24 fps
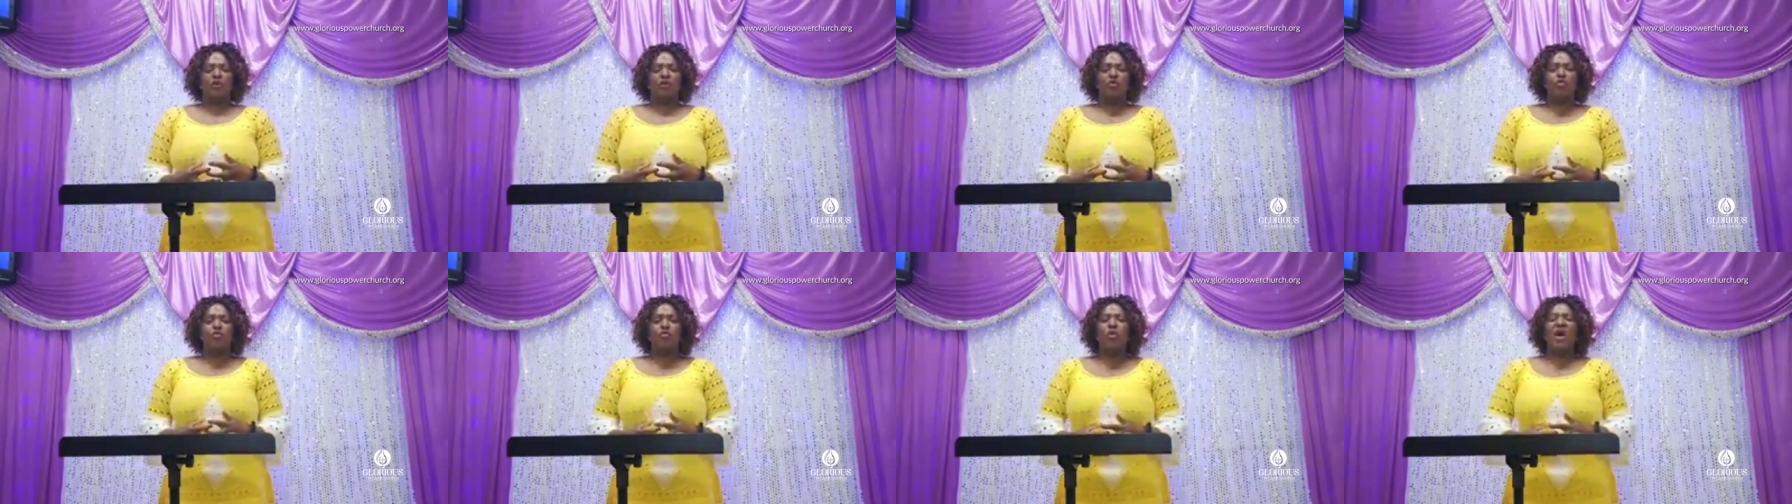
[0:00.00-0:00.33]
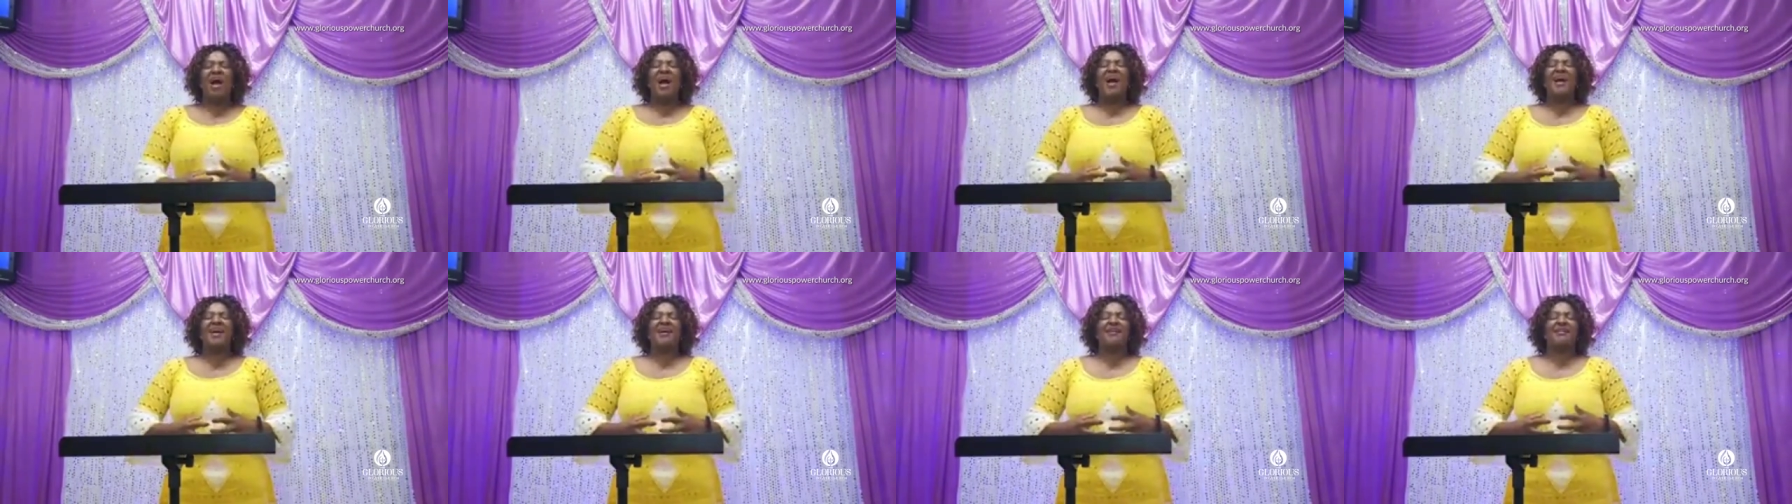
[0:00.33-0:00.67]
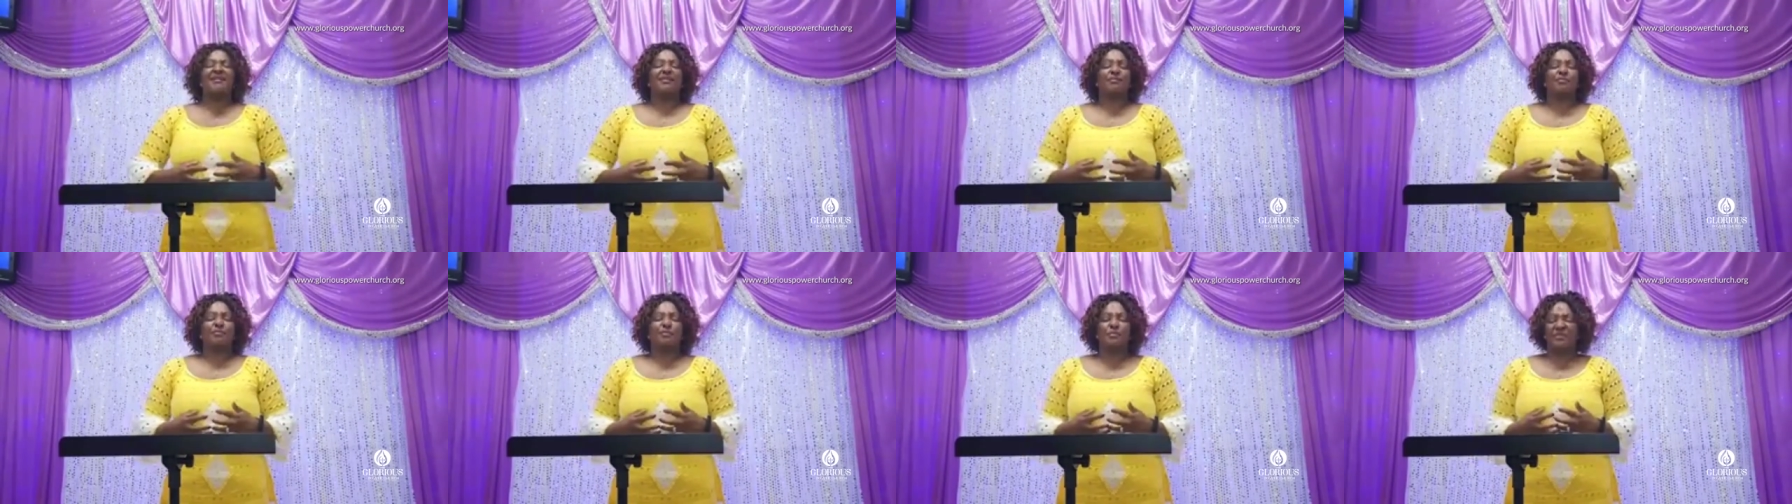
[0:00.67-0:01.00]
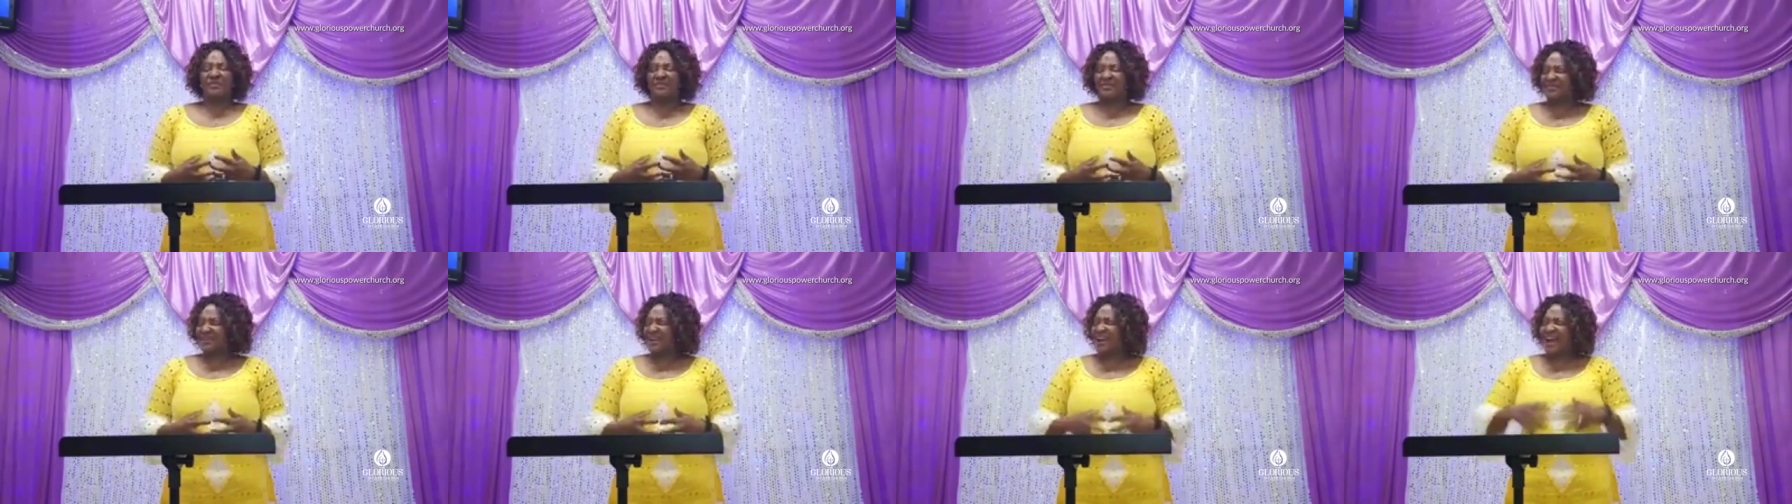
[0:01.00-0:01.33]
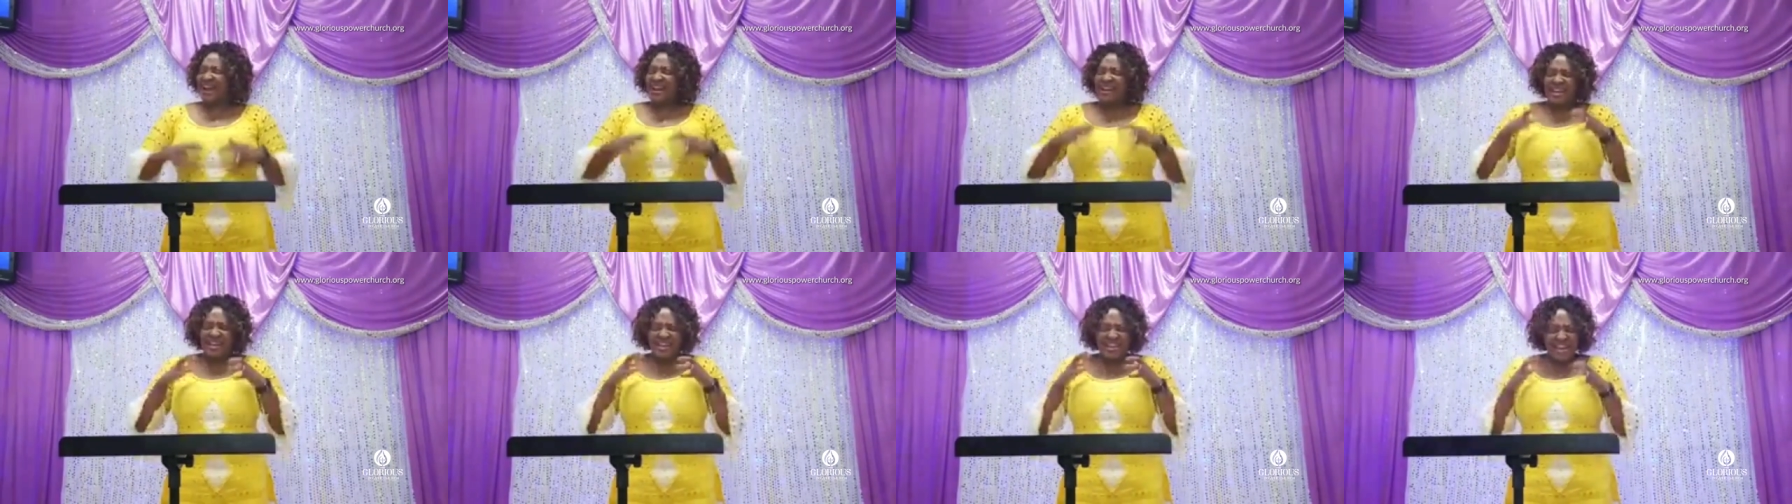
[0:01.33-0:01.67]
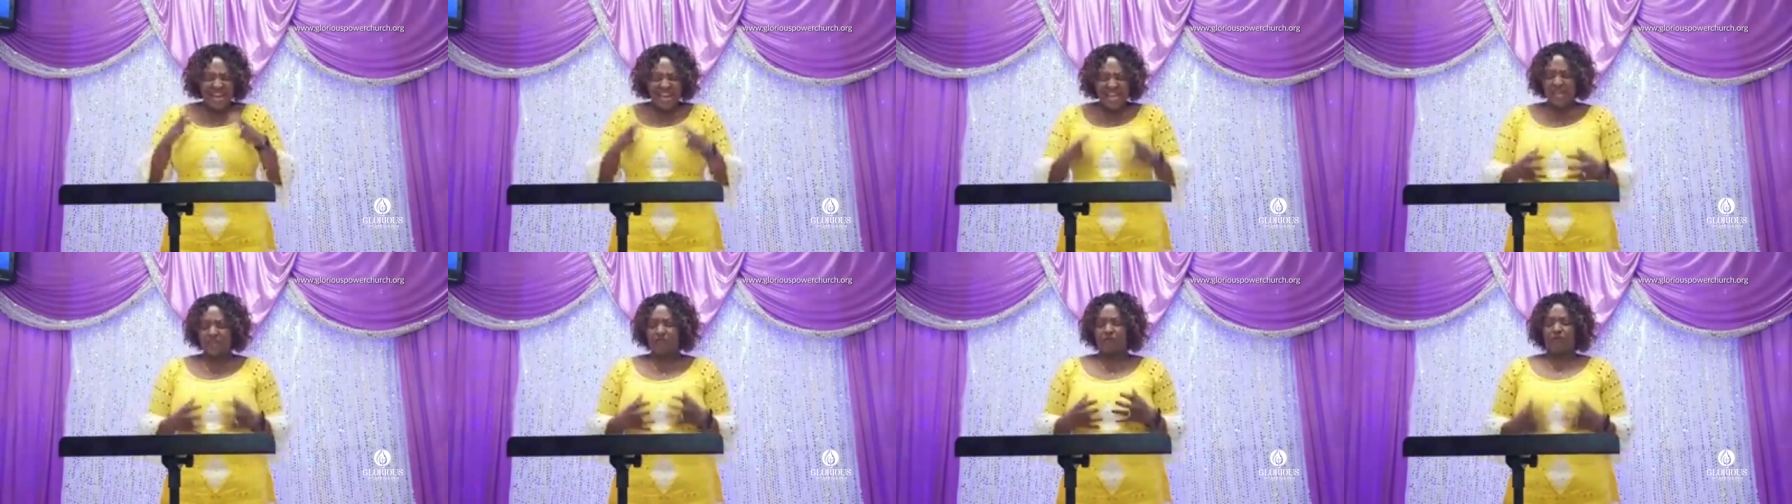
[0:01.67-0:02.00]
to a, a
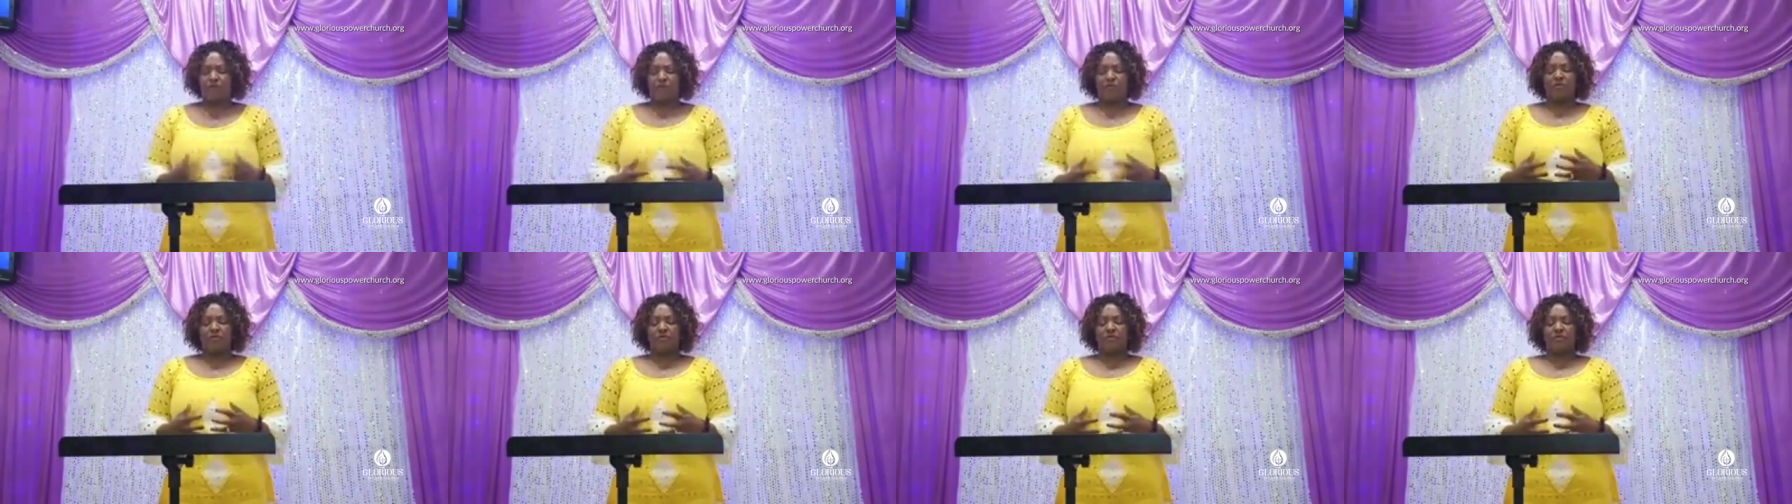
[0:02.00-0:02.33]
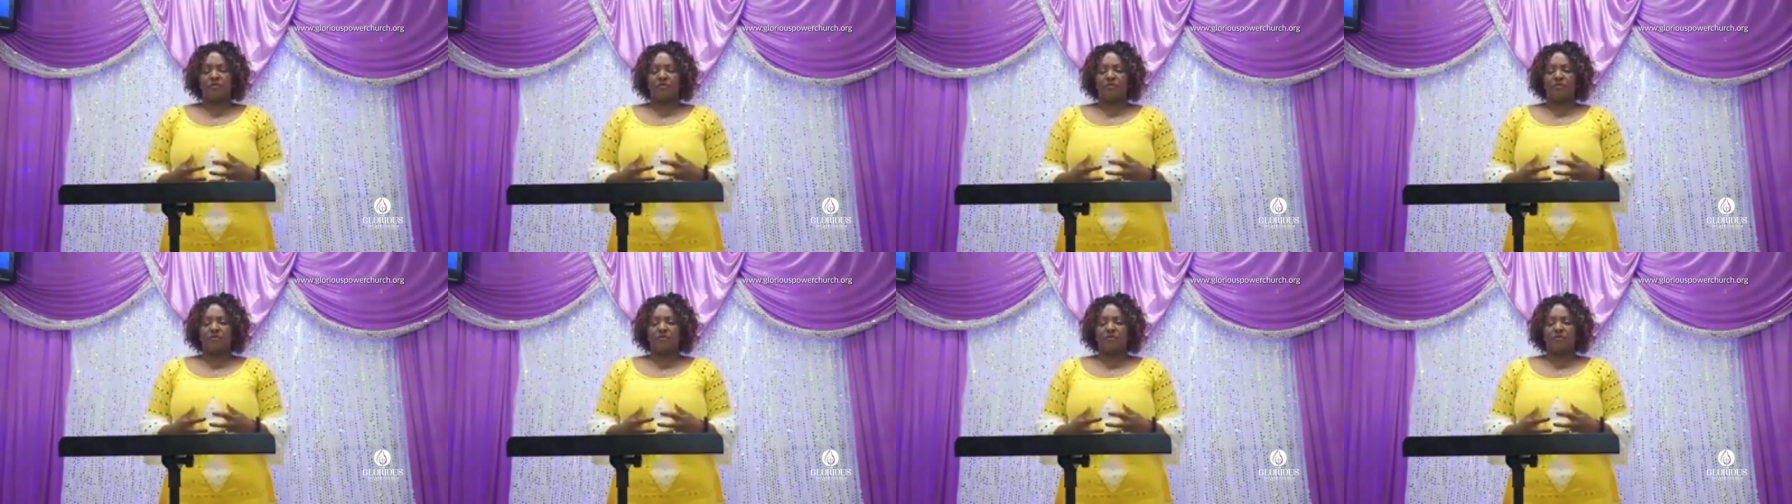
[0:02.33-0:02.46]
life